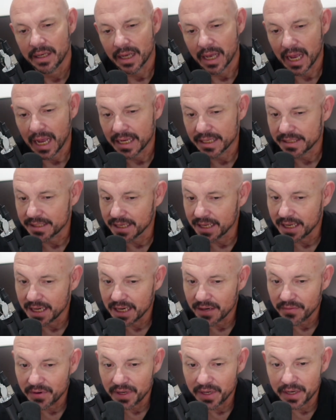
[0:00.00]
I say it
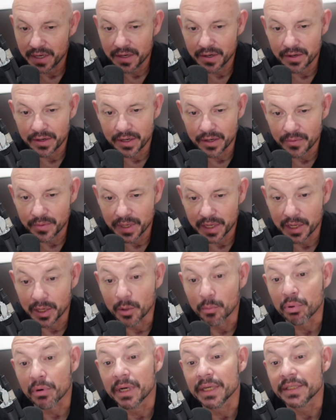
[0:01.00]
every year, and here we go.
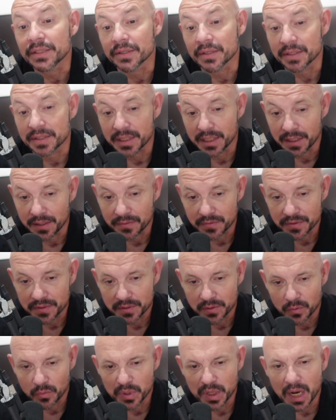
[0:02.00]
Brace yourselves.
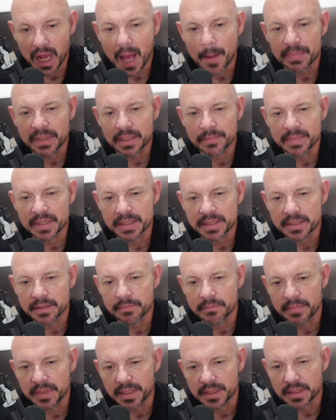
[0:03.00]
When
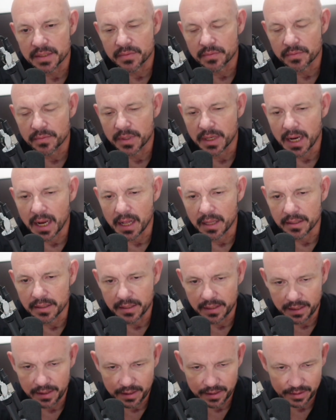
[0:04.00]
optimism meets
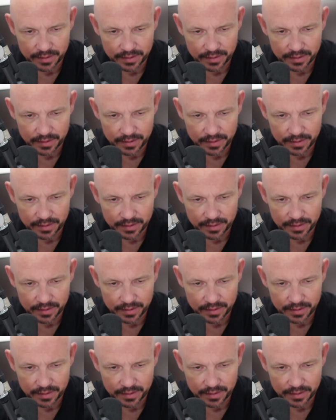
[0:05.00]
reality.